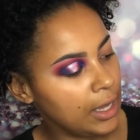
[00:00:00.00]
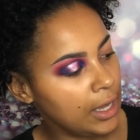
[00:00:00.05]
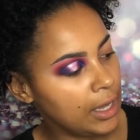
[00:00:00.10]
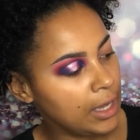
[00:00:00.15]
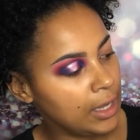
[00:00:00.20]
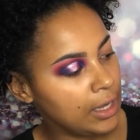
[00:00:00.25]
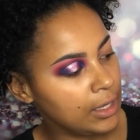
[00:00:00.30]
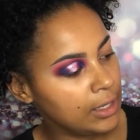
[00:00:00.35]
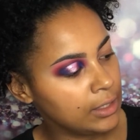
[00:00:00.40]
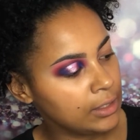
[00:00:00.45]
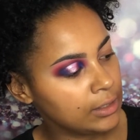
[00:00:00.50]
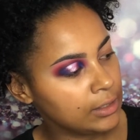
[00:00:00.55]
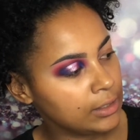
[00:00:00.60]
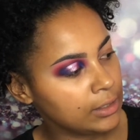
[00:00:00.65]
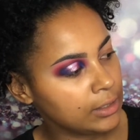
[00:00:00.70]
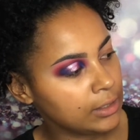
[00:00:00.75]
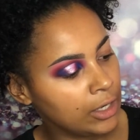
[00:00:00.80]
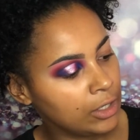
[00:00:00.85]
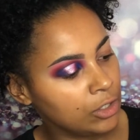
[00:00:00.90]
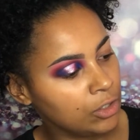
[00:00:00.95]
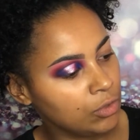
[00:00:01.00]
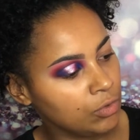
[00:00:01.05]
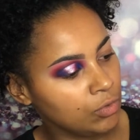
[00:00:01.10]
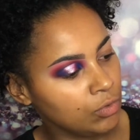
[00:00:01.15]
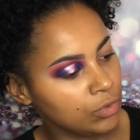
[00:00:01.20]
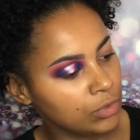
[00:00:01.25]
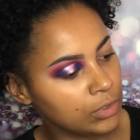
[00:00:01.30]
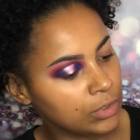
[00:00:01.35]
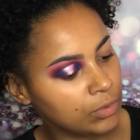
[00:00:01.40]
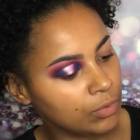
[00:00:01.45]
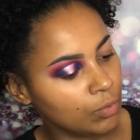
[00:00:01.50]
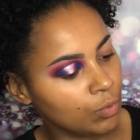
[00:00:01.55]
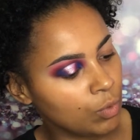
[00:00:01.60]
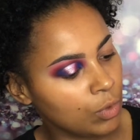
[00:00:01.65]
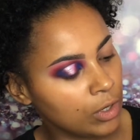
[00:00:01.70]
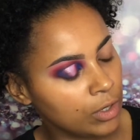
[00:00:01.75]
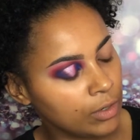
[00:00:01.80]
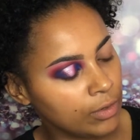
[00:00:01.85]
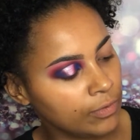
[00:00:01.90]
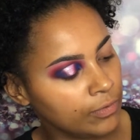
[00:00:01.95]
And I used
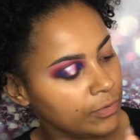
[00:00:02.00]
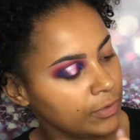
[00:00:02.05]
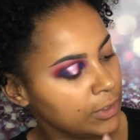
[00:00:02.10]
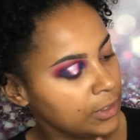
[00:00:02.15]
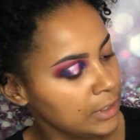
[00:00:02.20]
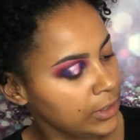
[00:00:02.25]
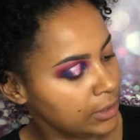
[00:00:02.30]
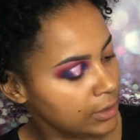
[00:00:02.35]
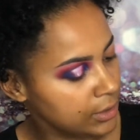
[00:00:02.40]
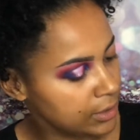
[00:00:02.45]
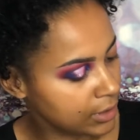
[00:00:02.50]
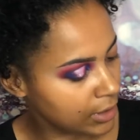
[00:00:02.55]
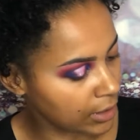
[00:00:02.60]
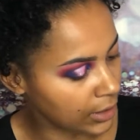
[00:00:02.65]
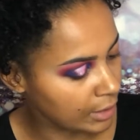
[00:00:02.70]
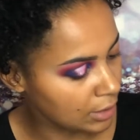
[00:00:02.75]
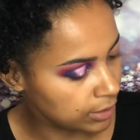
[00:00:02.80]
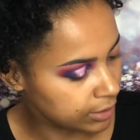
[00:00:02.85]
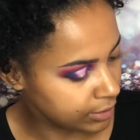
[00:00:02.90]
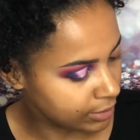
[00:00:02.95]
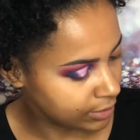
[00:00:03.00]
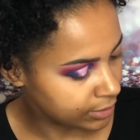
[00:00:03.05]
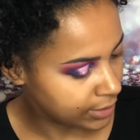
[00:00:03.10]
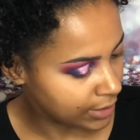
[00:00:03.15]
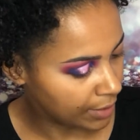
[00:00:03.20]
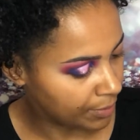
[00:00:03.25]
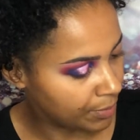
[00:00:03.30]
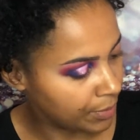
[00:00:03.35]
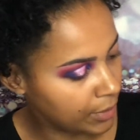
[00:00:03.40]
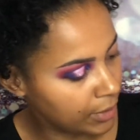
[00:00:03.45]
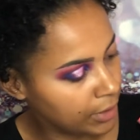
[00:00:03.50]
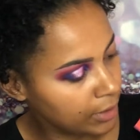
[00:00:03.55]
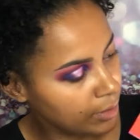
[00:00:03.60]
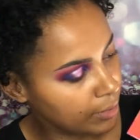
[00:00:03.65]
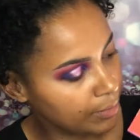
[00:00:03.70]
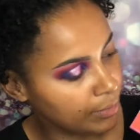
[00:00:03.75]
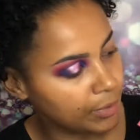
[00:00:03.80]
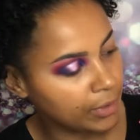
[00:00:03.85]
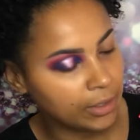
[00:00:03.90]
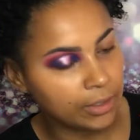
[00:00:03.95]
one of these glitters. I
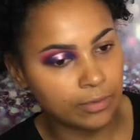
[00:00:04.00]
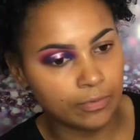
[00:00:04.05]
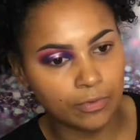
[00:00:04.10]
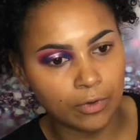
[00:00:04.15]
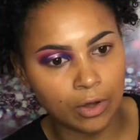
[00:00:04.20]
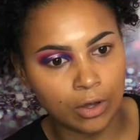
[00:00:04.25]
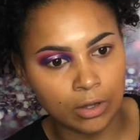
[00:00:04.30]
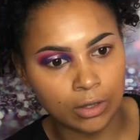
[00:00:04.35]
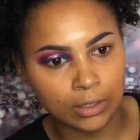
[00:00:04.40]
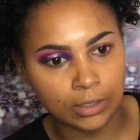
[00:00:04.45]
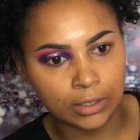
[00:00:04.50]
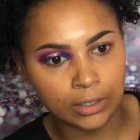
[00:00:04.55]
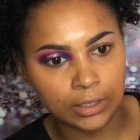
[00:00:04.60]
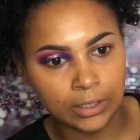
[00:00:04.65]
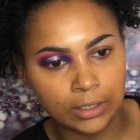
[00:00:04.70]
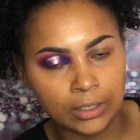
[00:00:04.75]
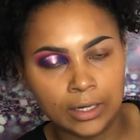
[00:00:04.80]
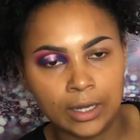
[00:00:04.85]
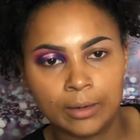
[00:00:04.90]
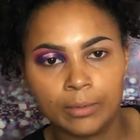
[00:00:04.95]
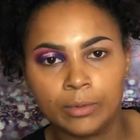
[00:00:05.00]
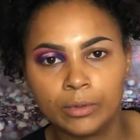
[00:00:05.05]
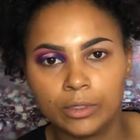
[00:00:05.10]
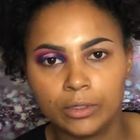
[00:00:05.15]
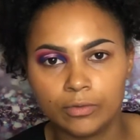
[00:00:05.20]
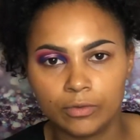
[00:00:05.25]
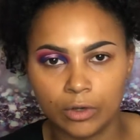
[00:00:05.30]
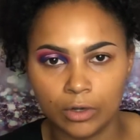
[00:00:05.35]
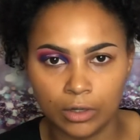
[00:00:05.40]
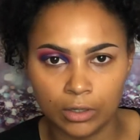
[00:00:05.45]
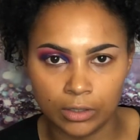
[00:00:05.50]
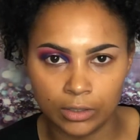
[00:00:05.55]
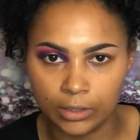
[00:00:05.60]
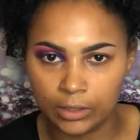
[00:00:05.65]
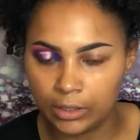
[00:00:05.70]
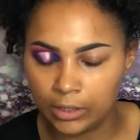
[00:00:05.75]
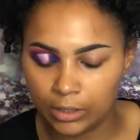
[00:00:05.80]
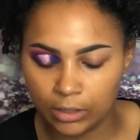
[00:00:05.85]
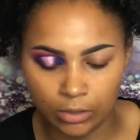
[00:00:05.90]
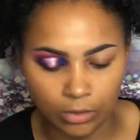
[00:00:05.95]
believe all in.
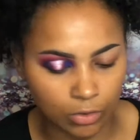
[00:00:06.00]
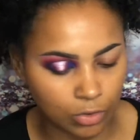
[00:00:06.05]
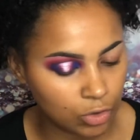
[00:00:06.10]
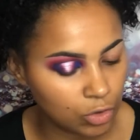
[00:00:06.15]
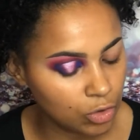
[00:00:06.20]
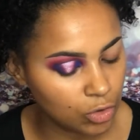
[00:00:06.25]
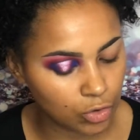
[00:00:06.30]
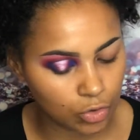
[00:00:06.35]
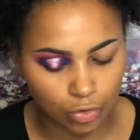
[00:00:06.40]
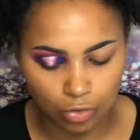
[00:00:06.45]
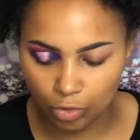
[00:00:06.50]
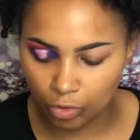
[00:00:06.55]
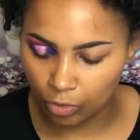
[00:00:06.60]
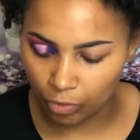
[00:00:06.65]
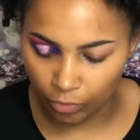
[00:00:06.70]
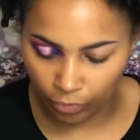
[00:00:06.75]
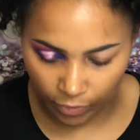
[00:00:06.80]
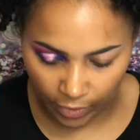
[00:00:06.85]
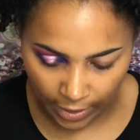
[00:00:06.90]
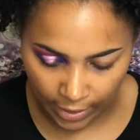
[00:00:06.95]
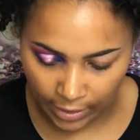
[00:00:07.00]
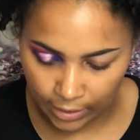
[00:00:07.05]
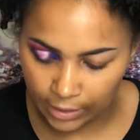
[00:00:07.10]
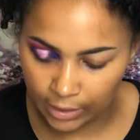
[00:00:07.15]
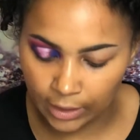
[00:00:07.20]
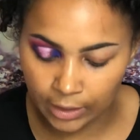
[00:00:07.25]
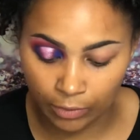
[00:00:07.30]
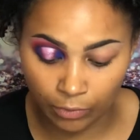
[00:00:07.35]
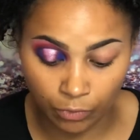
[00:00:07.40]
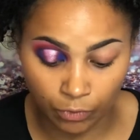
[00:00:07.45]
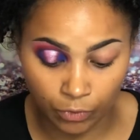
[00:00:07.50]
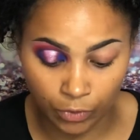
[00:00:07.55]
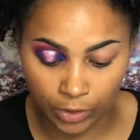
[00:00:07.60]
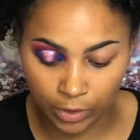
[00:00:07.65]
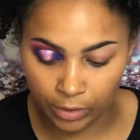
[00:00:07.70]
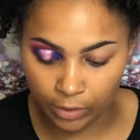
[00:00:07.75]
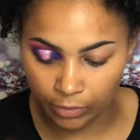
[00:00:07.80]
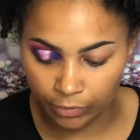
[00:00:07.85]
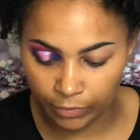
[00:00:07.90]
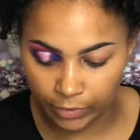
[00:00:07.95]
It looked great, like
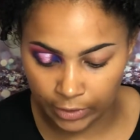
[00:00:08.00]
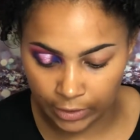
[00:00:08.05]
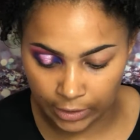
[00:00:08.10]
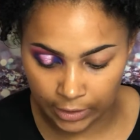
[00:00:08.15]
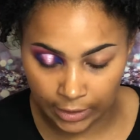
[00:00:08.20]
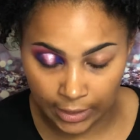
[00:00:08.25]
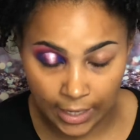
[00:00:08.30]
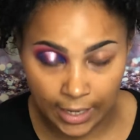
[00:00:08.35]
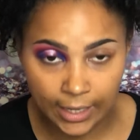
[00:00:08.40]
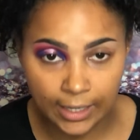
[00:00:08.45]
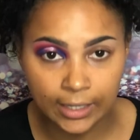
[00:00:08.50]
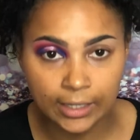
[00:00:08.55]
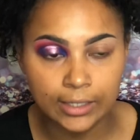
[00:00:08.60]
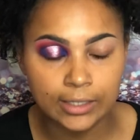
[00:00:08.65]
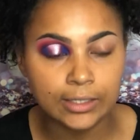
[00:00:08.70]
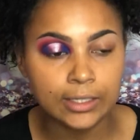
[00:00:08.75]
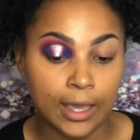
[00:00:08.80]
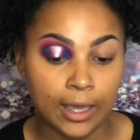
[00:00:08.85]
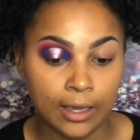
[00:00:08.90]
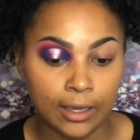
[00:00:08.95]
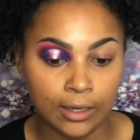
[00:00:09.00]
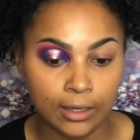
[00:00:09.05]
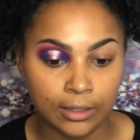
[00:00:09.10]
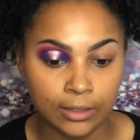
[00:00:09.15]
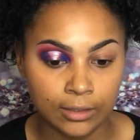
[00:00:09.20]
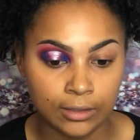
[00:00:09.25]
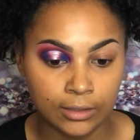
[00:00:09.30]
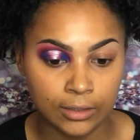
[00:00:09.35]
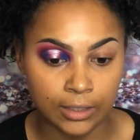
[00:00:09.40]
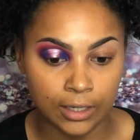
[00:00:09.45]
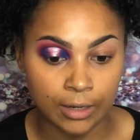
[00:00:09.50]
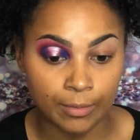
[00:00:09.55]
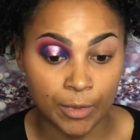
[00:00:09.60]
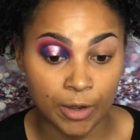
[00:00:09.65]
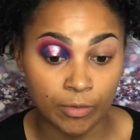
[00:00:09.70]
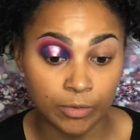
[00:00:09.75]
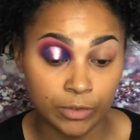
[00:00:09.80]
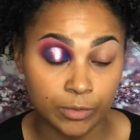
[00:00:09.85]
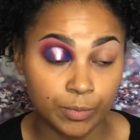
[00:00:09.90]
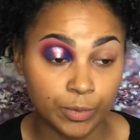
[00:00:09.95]
really nice. And I
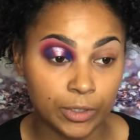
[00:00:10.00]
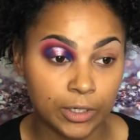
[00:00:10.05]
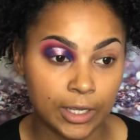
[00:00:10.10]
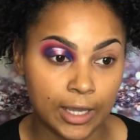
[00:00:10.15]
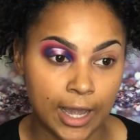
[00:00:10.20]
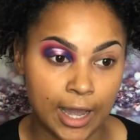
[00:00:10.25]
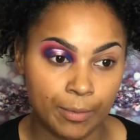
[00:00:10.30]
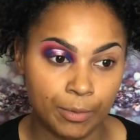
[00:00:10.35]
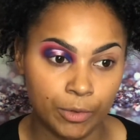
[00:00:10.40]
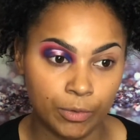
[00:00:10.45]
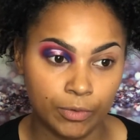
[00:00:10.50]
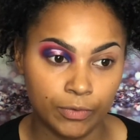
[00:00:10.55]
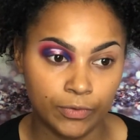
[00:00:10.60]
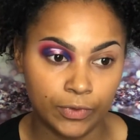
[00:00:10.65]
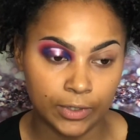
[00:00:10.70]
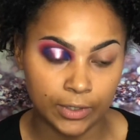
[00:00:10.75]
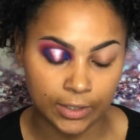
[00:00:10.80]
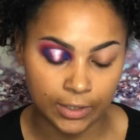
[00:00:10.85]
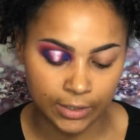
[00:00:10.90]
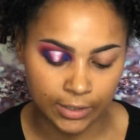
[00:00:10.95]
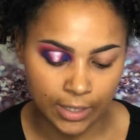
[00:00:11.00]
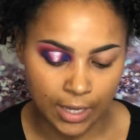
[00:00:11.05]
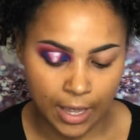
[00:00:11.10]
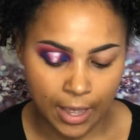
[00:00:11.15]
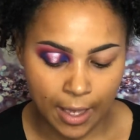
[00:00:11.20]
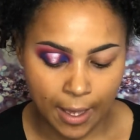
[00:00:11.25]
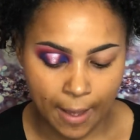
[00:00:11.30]
was pretty happy with this.